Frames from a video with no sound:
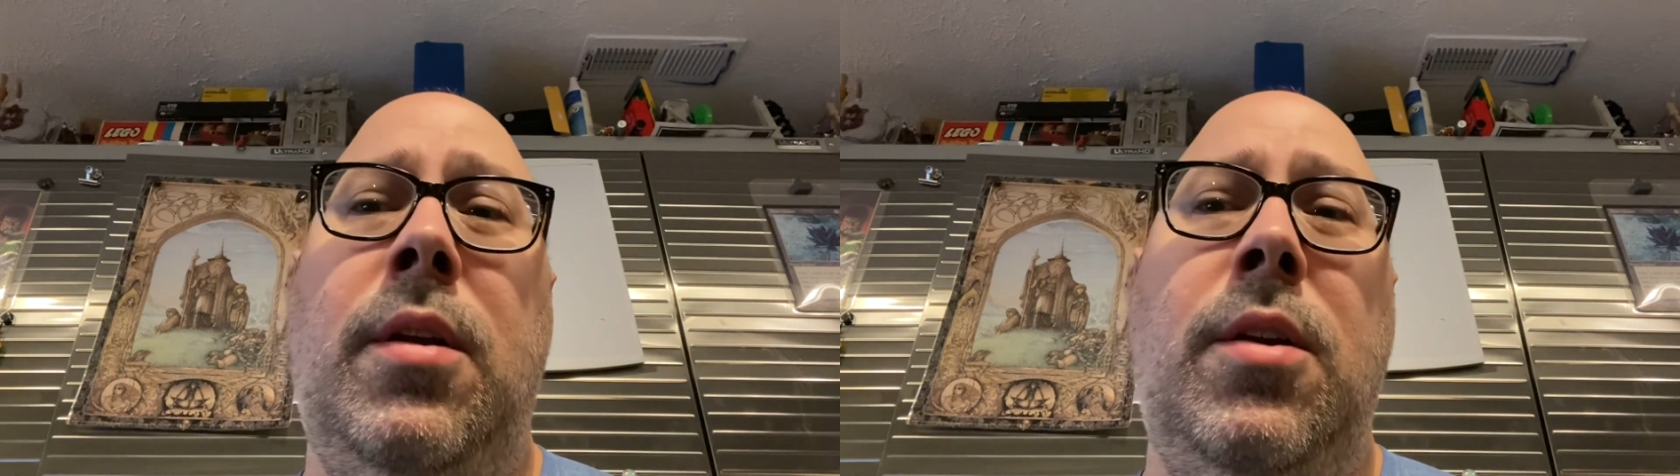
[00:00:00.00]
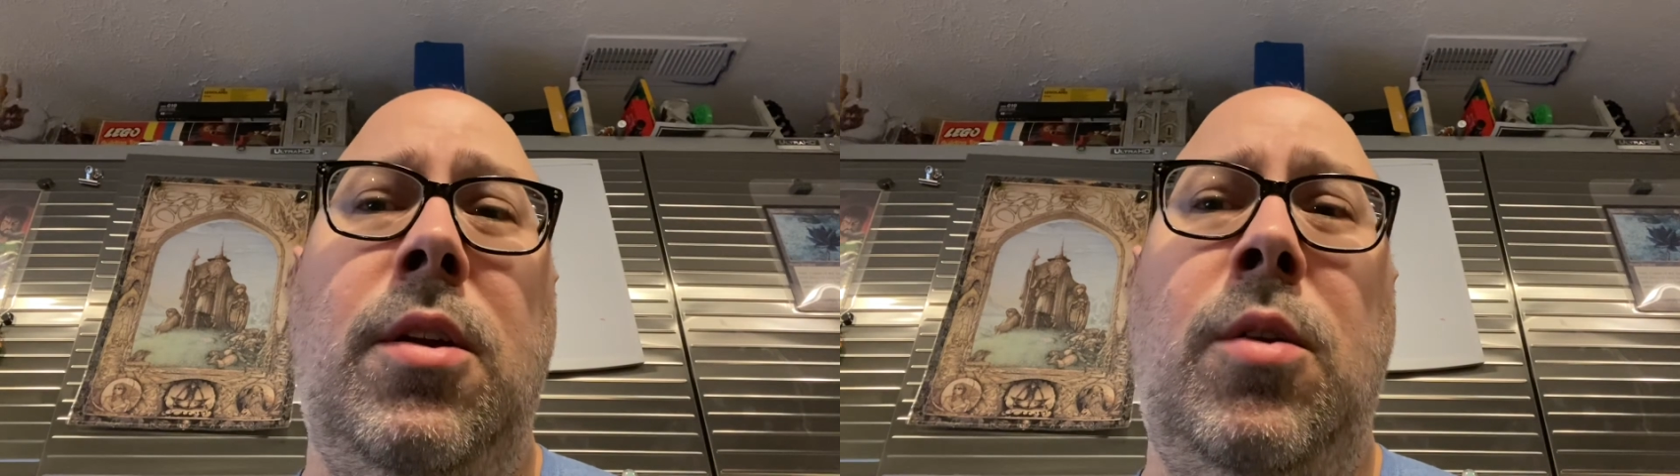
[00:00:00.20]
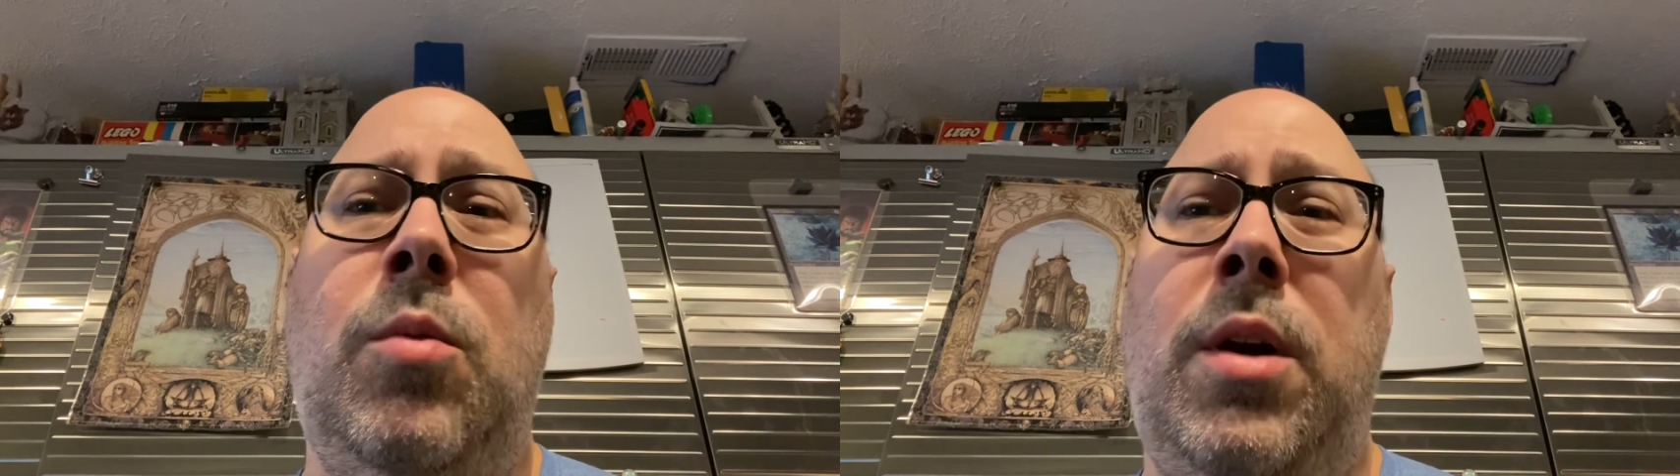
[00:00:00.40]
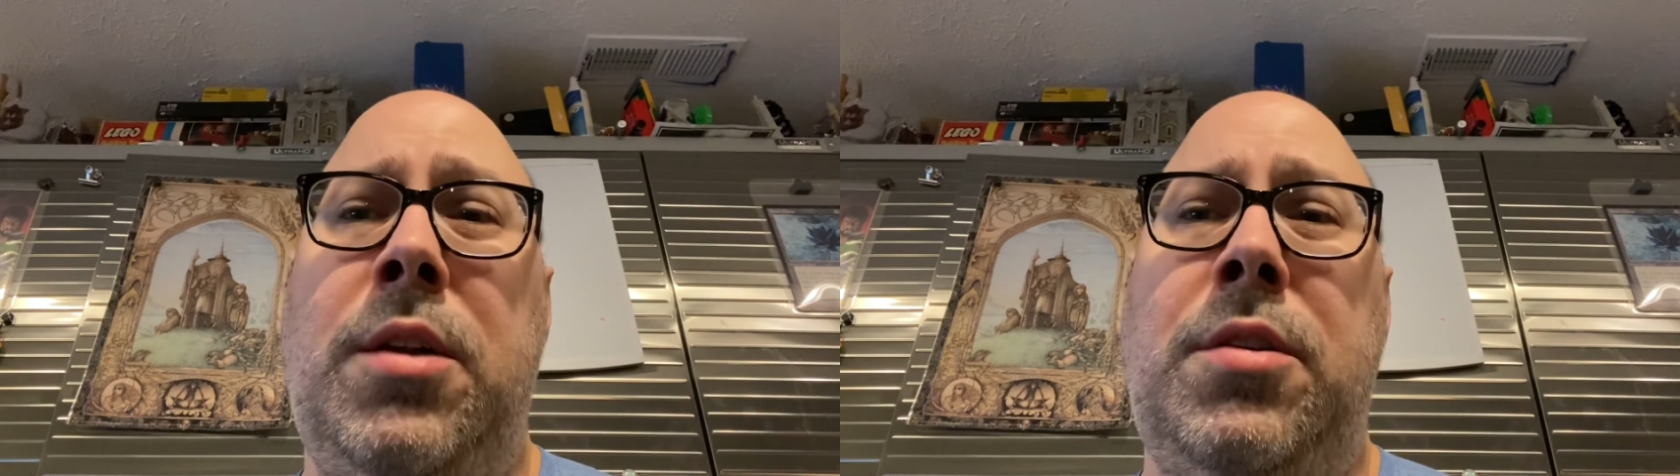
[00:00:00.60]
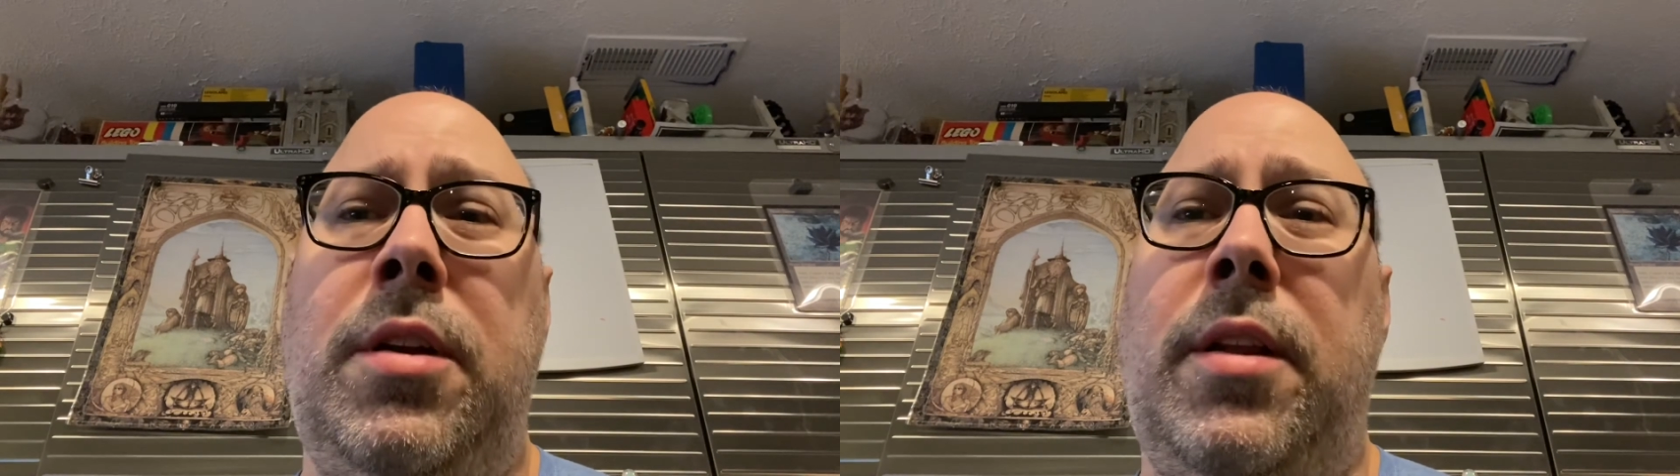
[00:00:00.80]
who
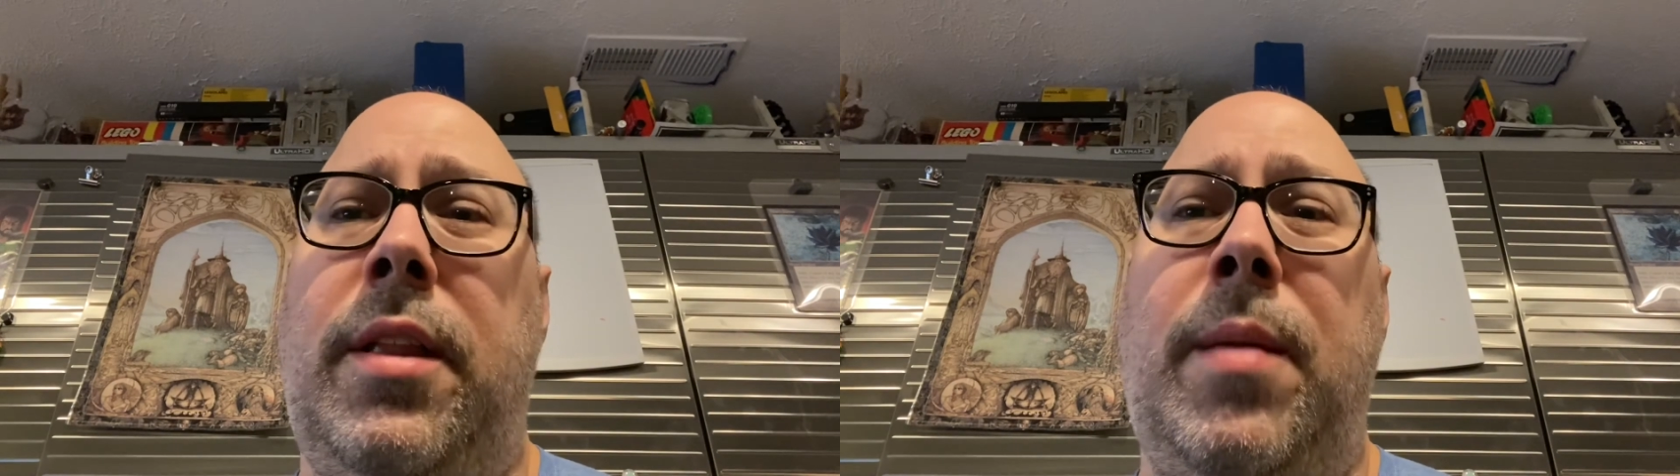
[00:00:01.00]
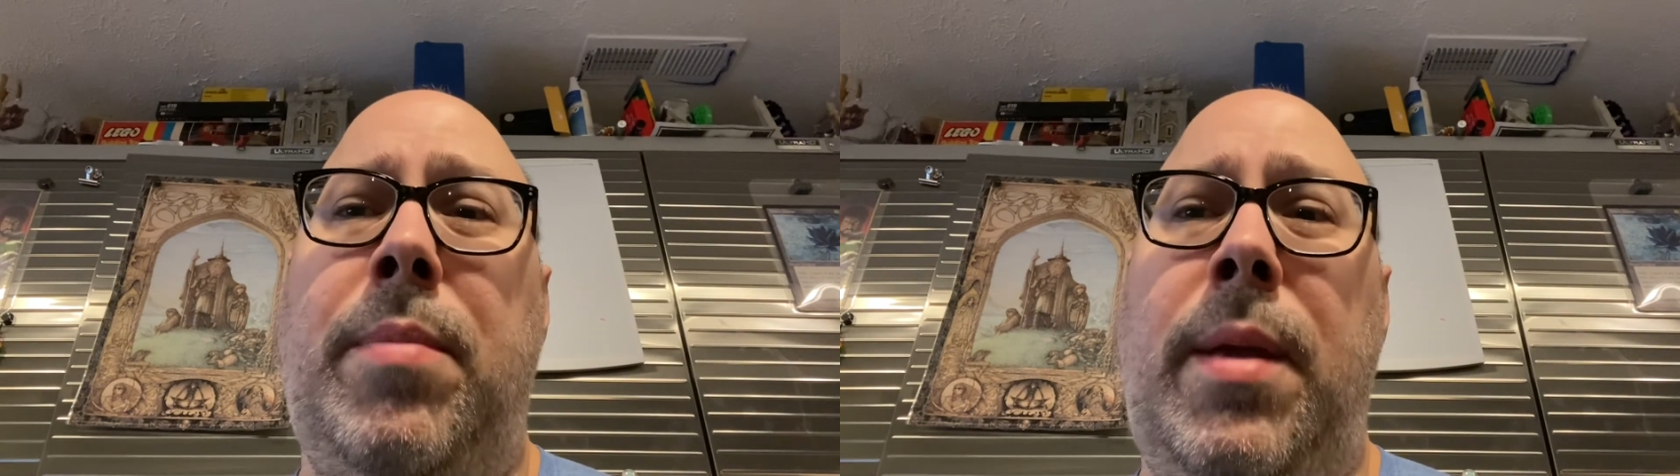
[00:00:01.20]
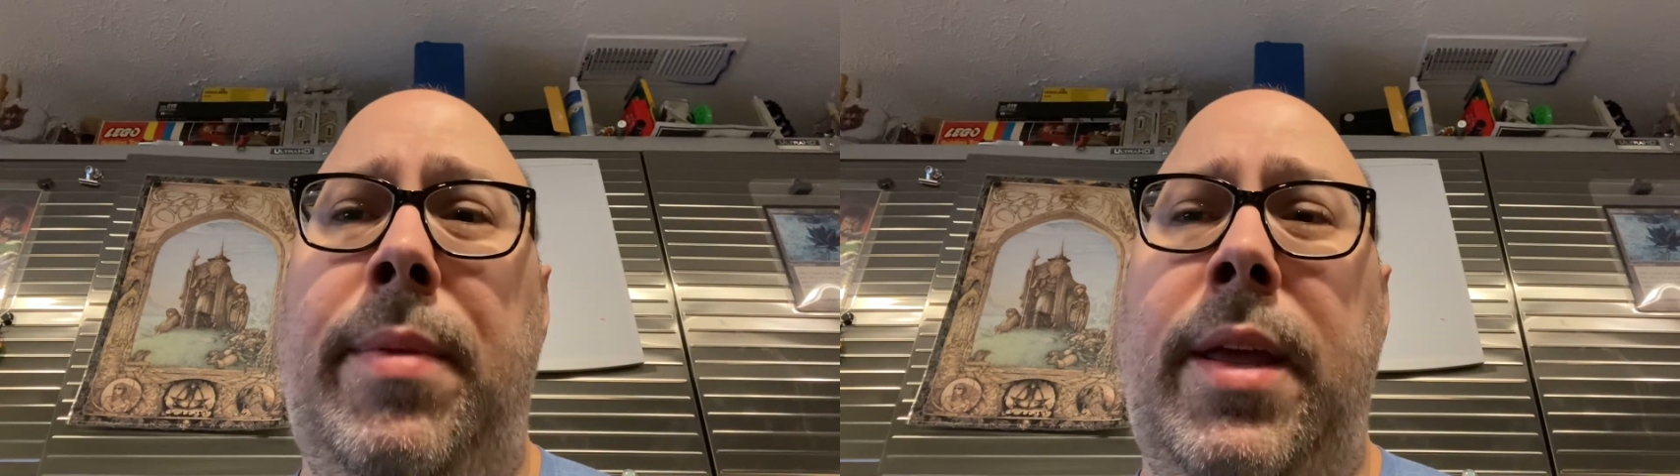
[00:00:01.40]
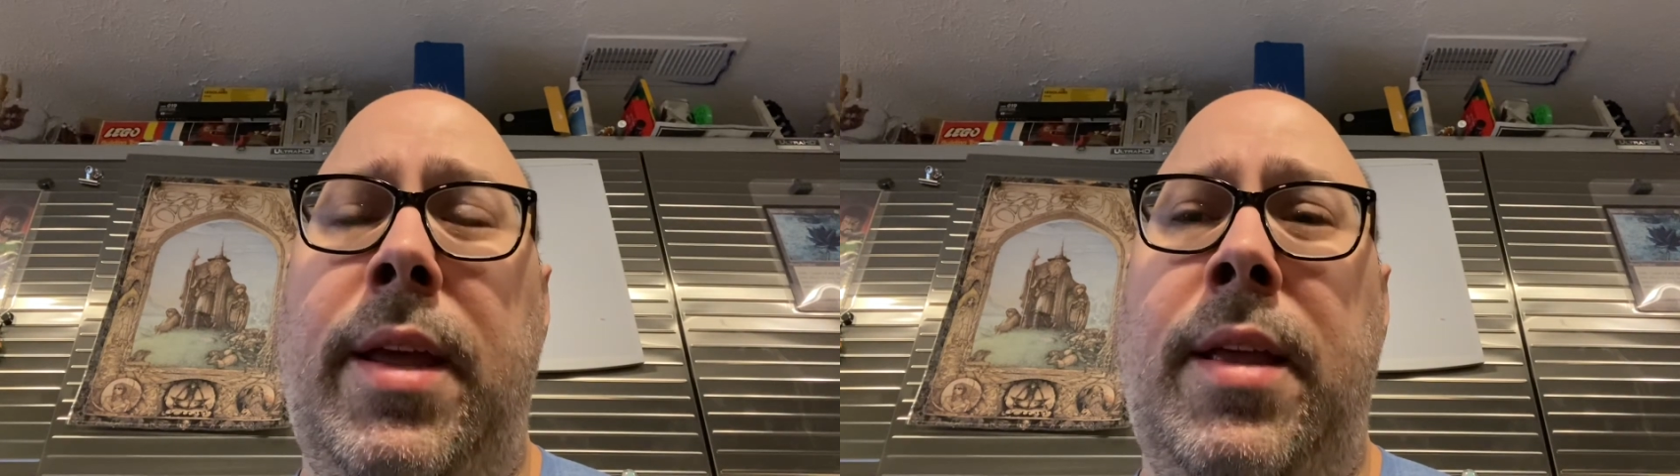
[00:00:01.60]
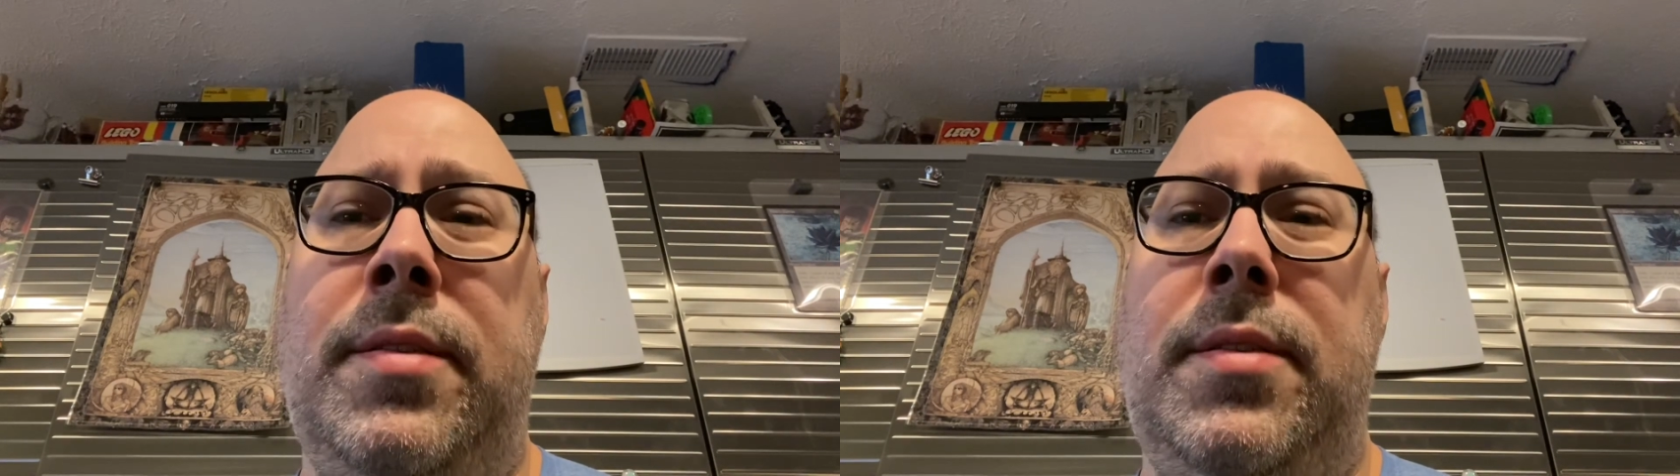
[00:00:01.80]
watched it on
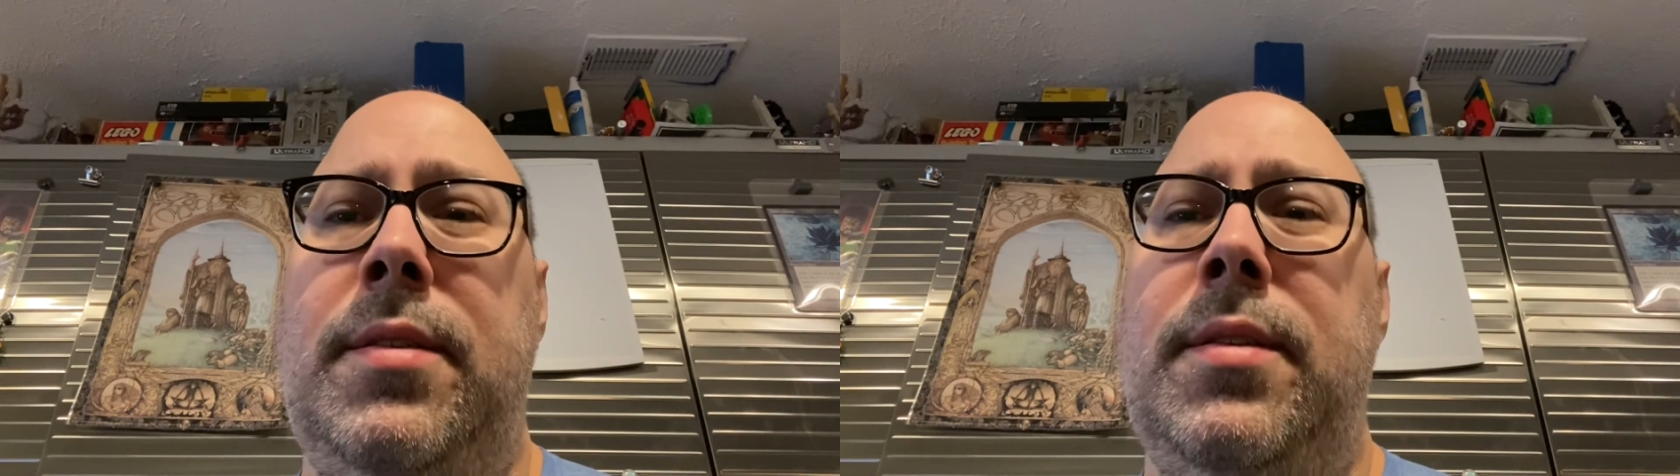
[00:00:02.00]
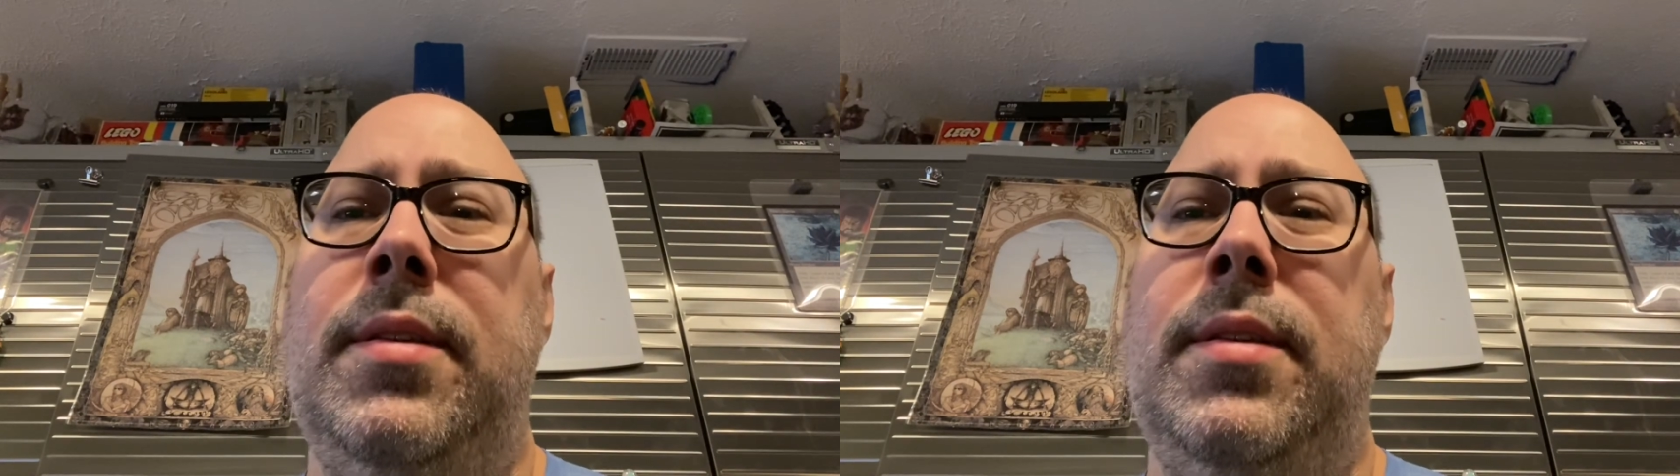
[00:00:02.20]
PBS.